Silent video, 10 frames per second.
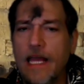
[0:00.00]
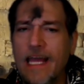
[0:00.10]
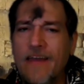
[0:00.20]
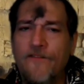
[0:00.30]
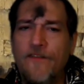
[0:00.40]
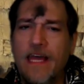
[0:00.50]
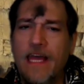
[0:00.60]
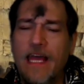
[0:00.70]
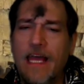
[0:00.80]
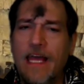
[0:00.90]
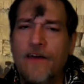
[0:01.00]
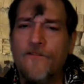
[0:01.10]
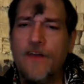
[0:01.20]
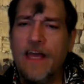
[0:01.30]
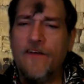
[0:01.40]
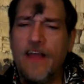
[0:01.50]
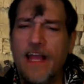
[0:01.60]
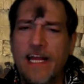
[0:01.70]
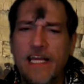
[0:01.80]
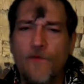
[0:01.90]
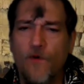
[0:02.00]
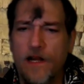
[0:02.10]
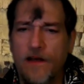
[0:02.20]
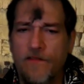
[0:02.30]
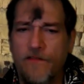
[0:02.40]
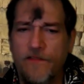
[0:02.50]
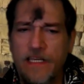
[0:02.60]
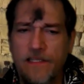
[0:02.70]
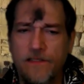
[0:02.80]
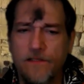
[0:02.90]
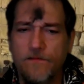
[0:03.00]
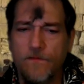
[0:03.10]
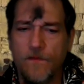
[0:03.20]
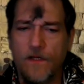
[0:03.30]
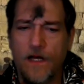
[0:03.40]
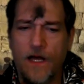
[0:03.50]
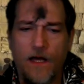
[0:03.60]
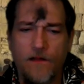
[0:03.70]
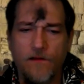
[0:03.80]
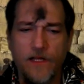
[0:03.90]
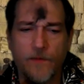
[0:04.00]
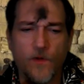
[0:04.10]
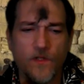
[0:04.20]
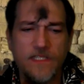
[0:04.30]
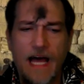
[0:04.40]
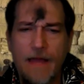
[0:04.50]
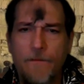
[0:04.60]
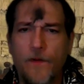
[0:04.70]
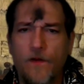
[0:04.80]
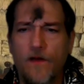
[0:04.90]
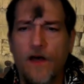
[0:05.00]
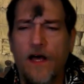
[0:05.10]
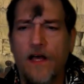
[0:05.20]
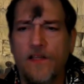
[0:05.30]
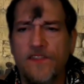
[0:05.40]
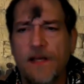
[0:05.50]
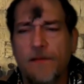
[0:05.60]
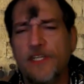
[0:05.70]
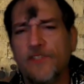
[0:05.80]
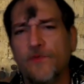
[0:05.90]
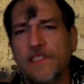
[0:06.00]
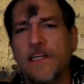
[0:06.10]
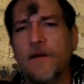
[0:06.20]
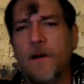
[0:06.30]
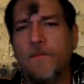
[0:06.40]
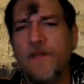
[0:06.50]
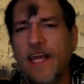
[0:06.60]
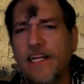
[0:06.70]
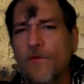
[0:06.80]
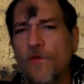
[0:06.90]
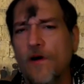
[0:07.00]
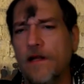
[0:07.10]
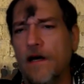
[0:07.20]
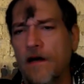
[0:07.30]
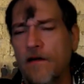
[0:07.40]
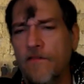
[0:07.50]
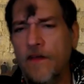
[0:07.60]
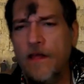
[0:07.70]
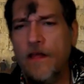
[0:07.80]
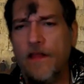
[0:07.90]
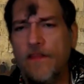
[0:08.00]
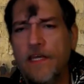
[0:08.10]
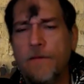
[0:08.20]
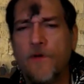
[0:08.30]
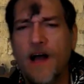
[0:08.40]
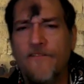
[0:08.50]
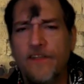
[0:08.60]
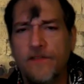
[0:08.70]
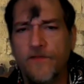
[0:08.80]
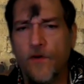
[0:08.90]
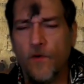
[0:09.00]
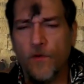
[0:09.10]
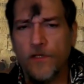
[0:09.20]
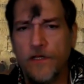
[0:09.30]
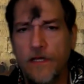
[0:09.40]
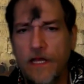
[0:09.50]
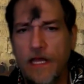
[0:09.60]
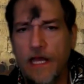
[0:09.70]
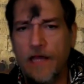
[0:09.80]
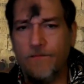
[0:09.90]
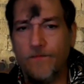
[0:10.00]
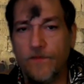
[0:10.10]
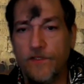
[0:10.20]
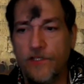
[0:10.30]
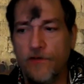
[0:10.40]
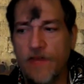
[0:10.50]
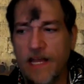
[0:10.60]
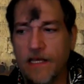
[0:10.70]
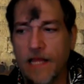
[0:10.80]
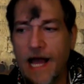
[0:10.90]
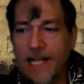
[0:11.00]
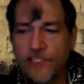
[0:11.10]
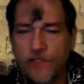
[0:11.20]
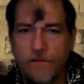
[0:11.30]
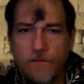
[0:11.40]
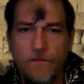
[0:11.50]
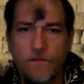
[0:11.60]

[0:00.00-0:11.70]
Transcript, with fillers: if if if any one of these uh, liberal type uh, subjects was to come up to any one of the prophets of old, it do you think Elijah